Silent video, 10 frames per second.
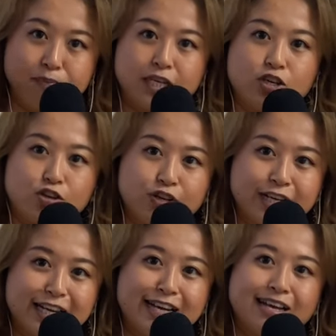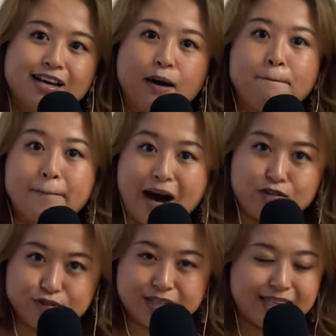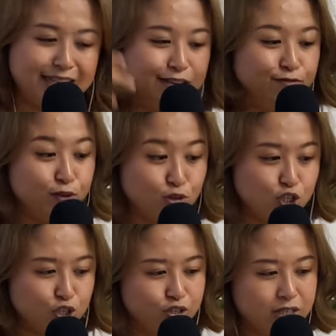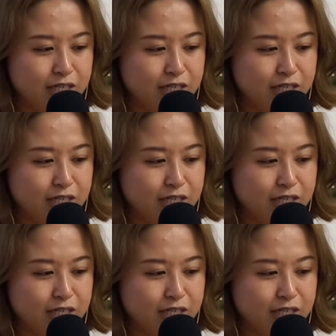bigger amount in the future.